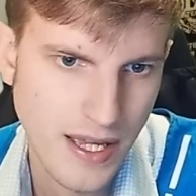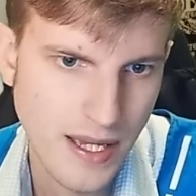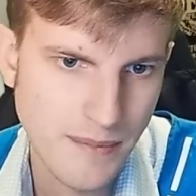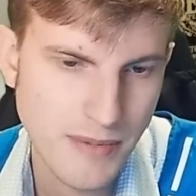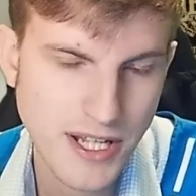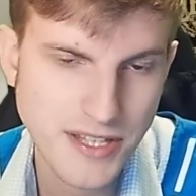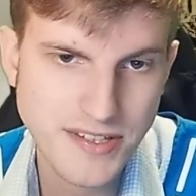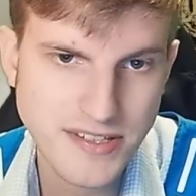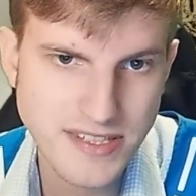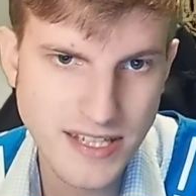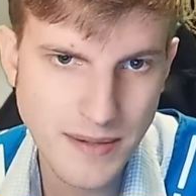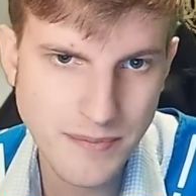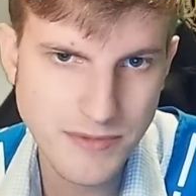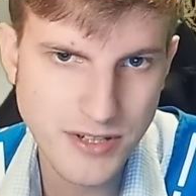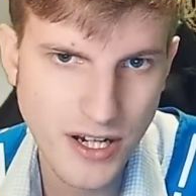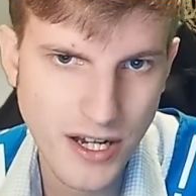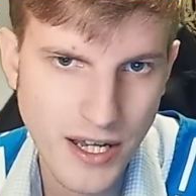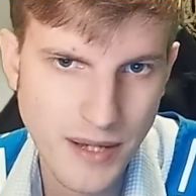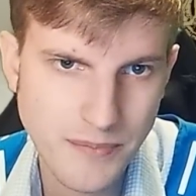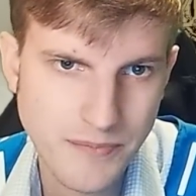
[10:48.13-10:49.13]
But at the same
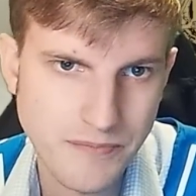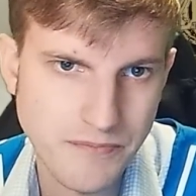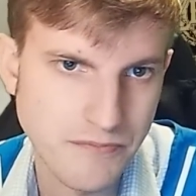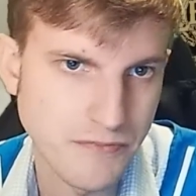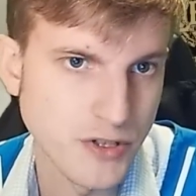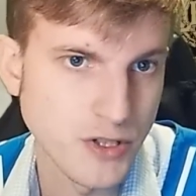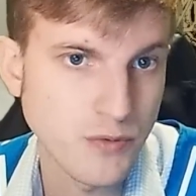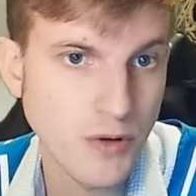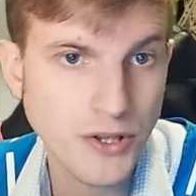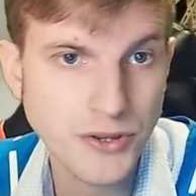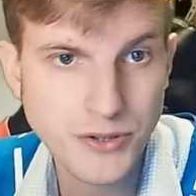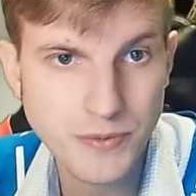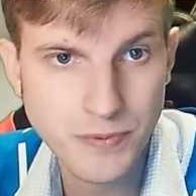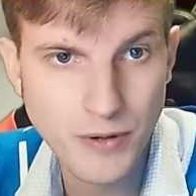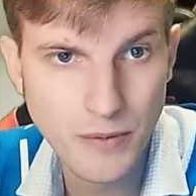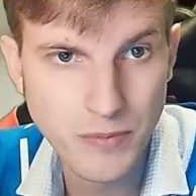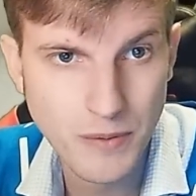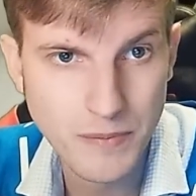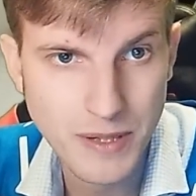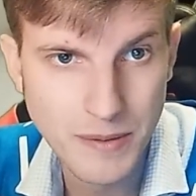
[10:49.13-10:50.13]
time, you want to
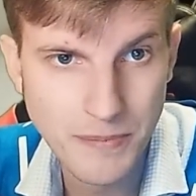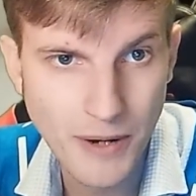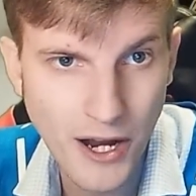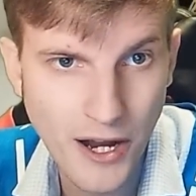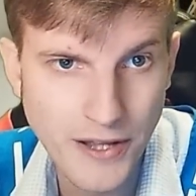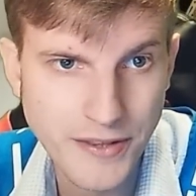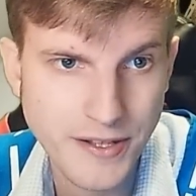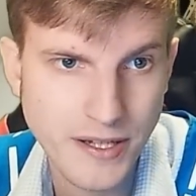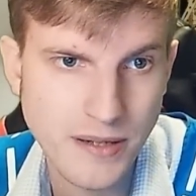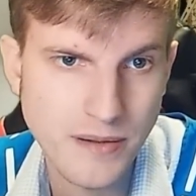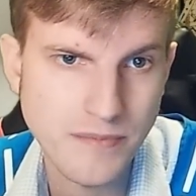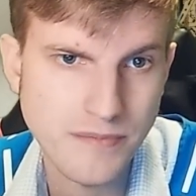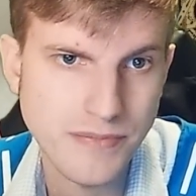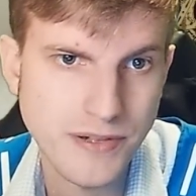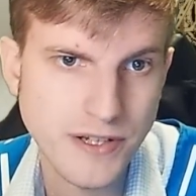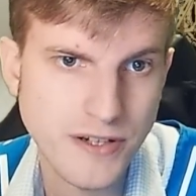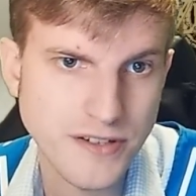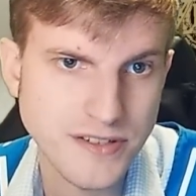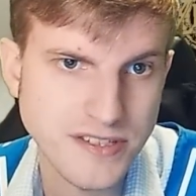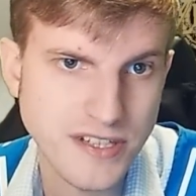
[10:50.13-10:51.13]
probably buy them
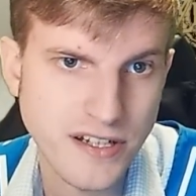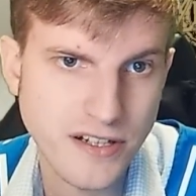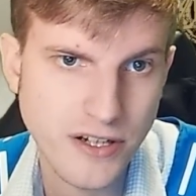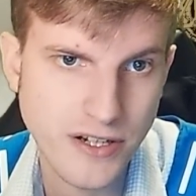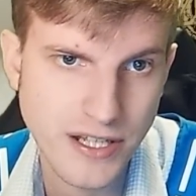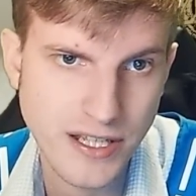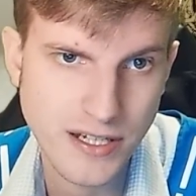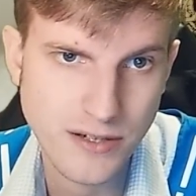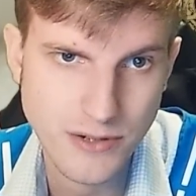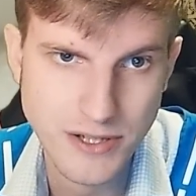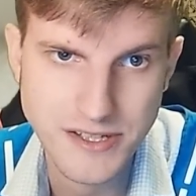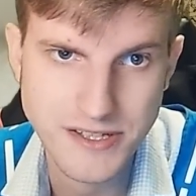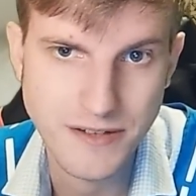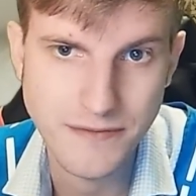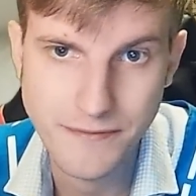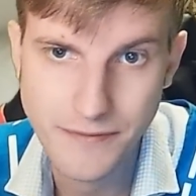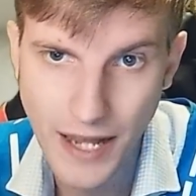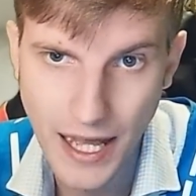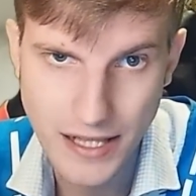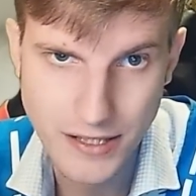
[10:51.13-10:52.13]
because they're going to increase in
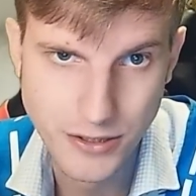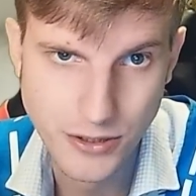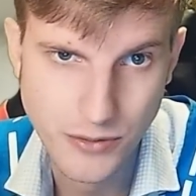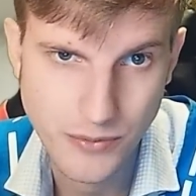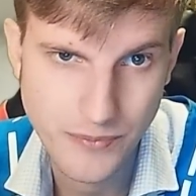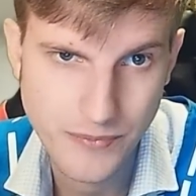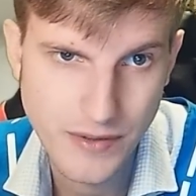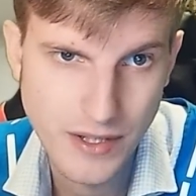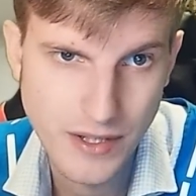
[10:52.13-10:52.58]
value.